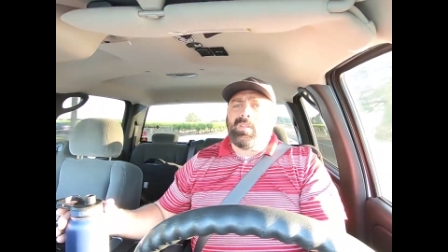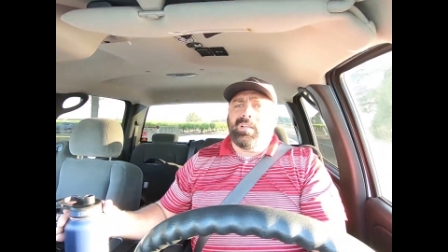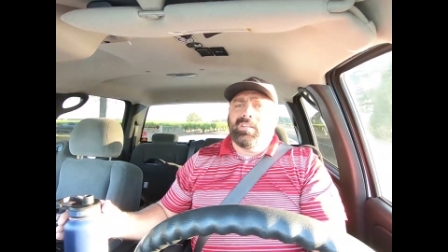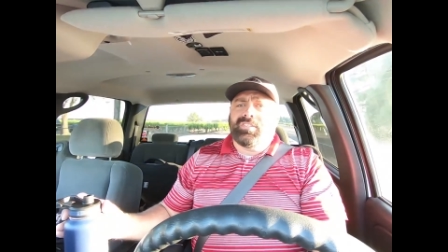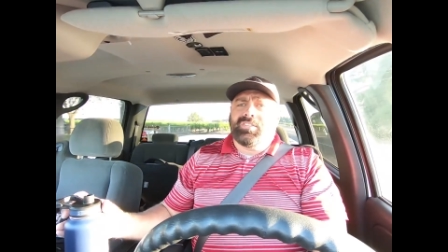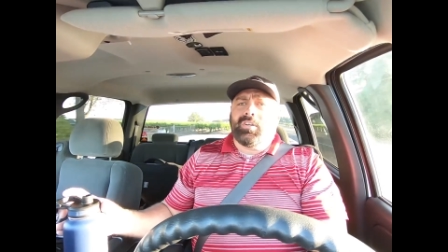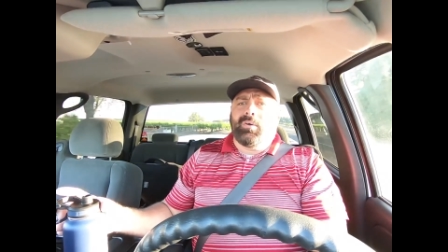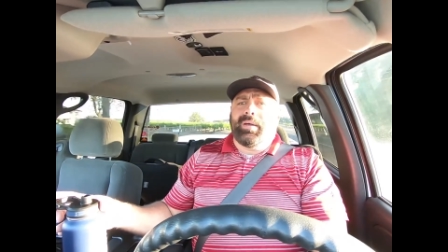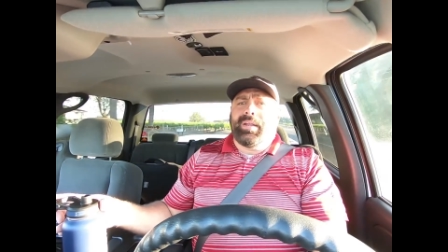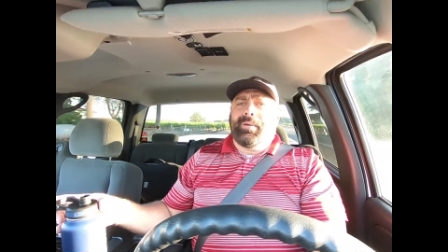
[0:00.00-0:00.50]

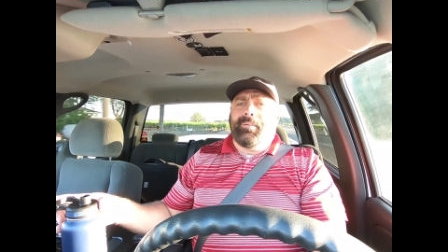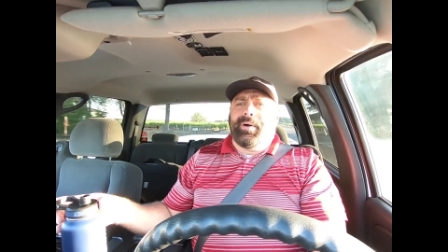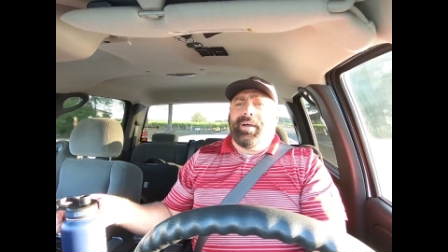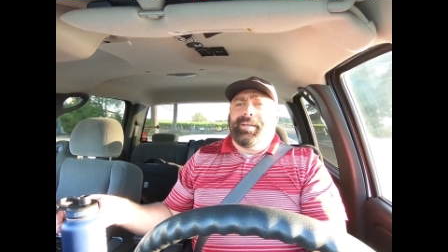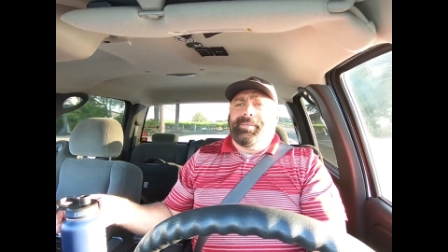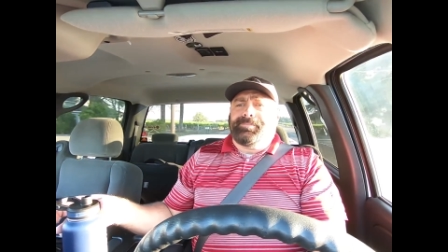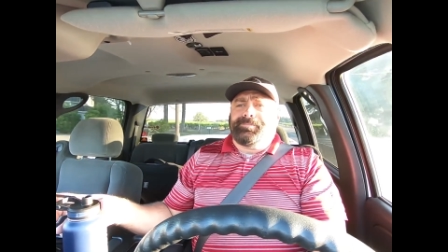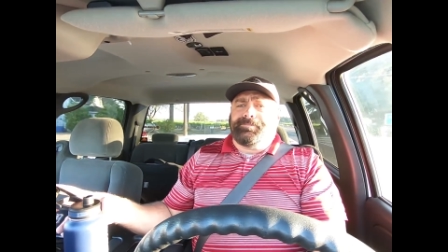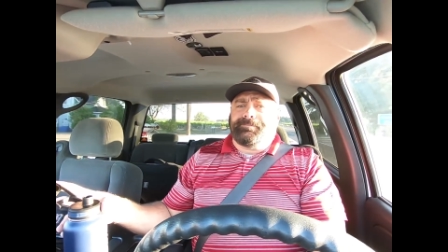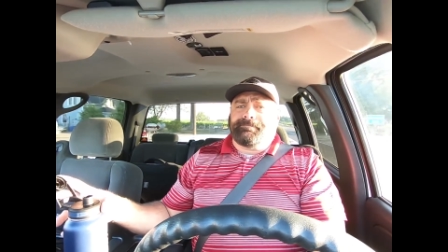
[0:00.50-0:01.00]
So
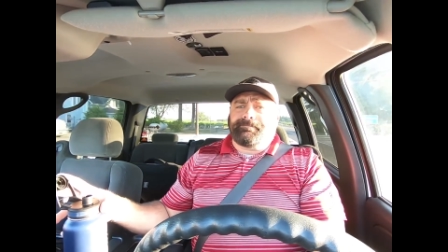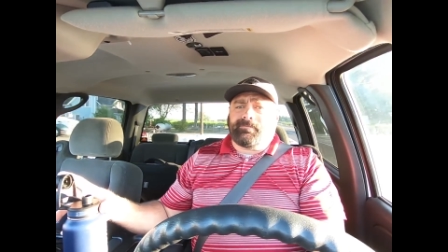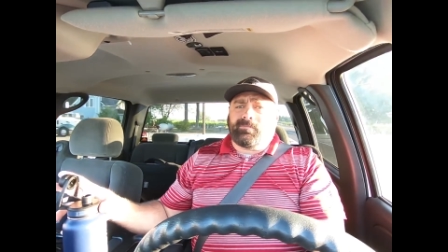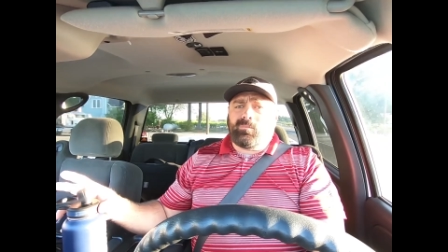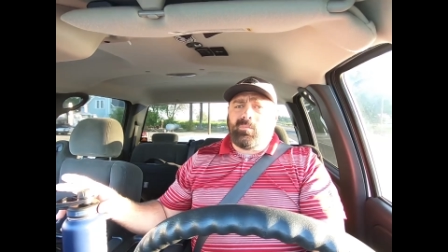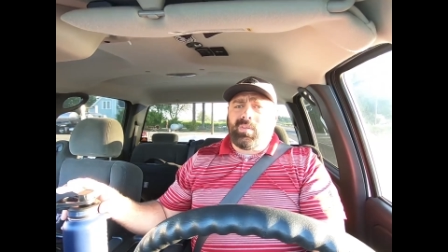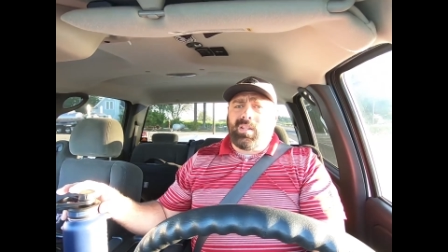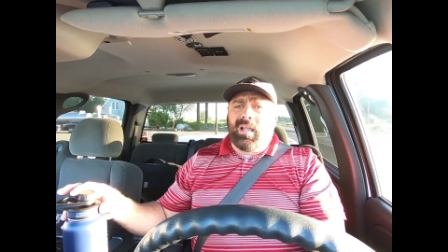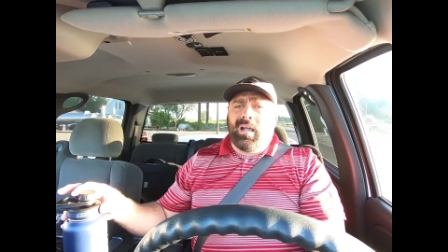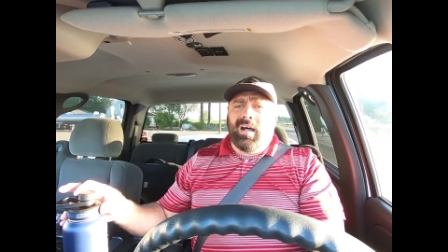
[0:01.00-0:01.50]
anyway,
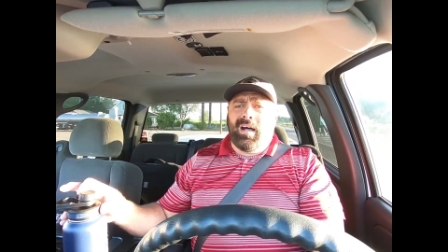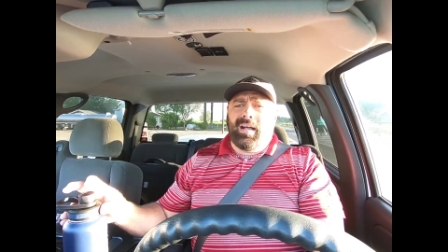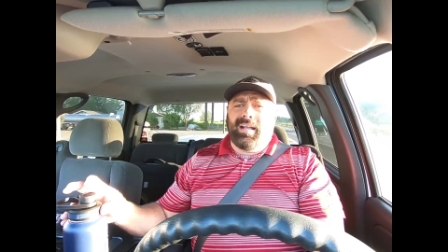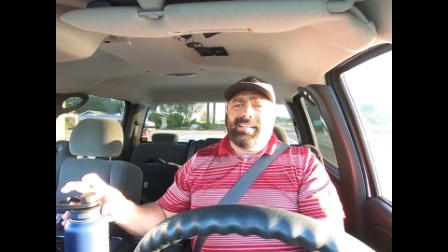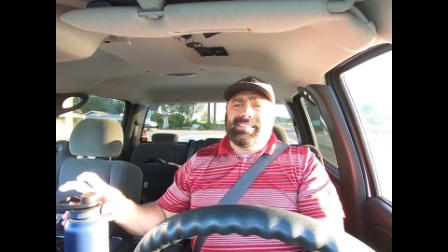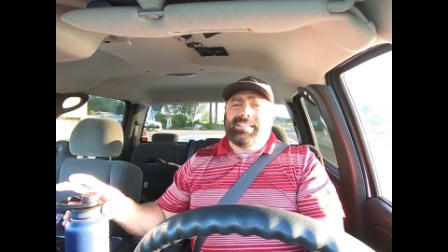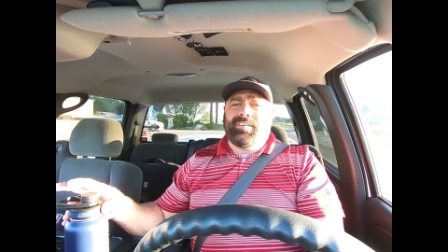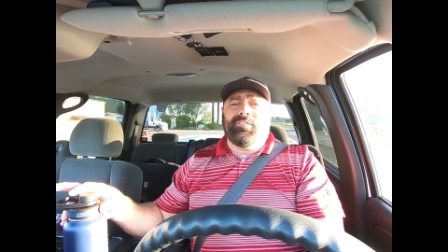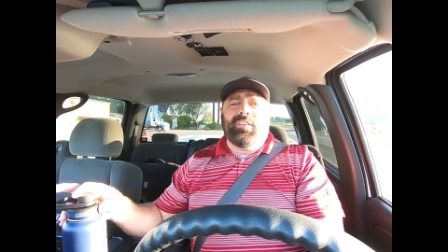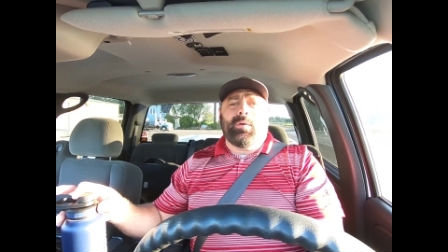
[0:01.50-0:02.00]

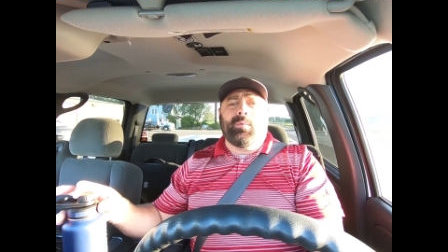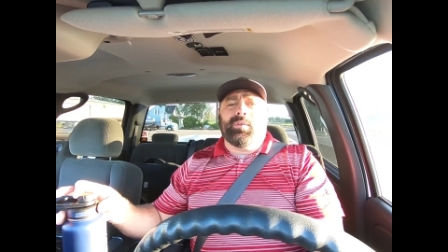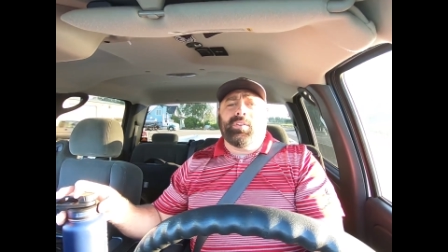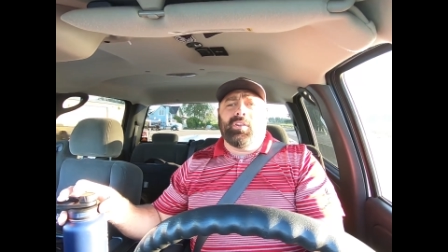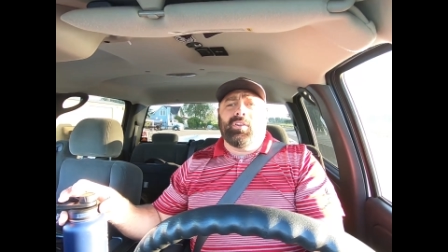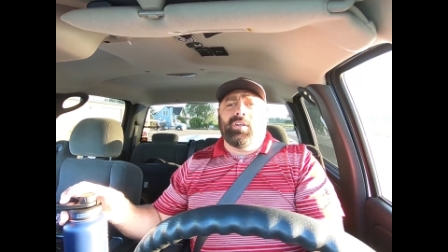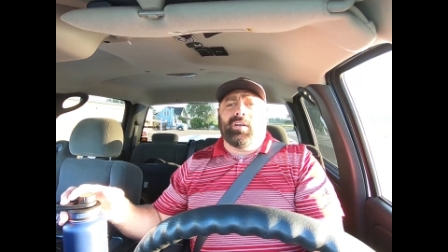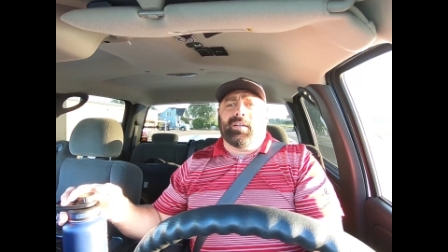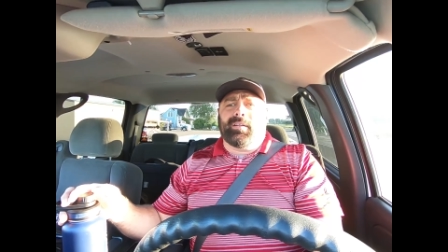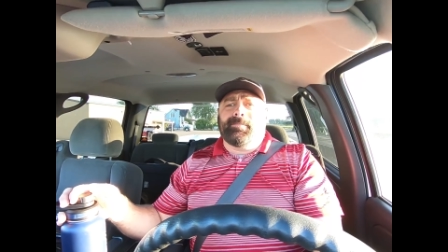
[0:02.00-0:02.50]
definitely worth a
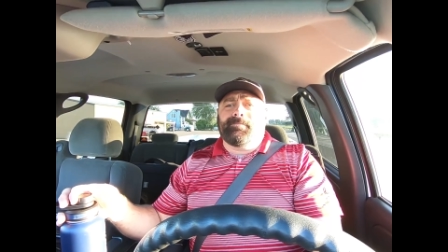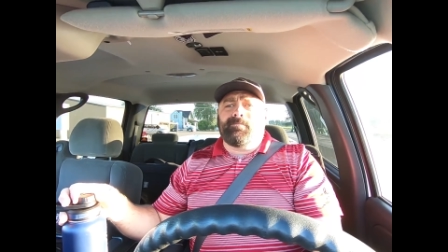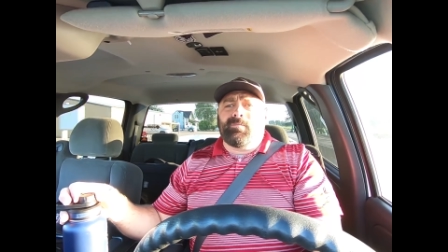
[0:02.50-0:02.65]
look.